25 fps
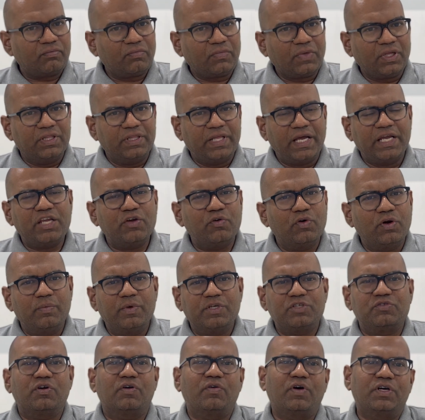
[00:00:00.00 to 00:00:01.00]
Thank you very much
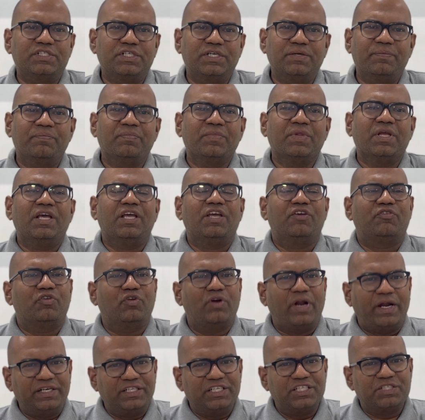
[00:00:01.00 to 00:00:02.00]
for watching. If you
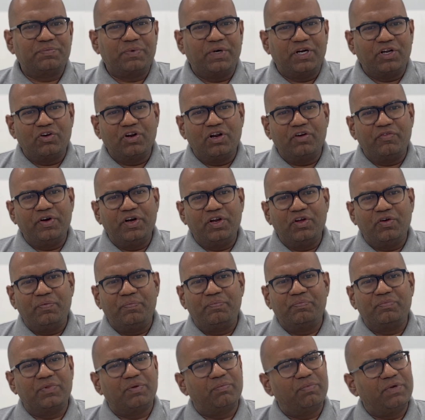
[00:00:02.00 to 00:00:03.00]
like this particular video,
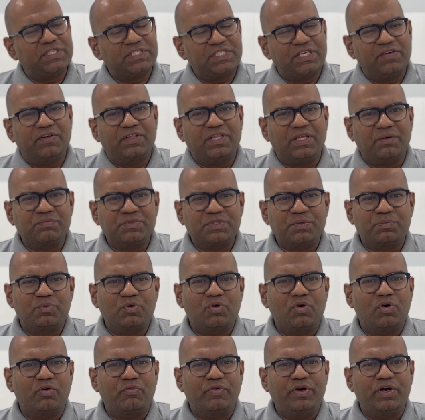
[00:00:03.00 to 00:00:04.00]
please give a thumbs up to
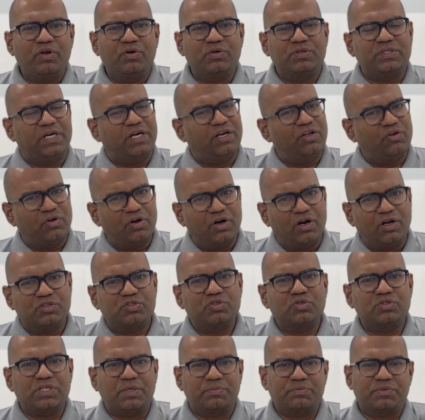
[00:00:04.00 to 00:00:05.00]
our videos, and you can also
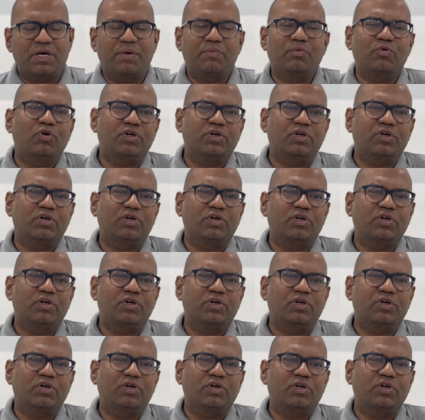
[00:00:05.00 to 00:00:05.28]
subscribe to our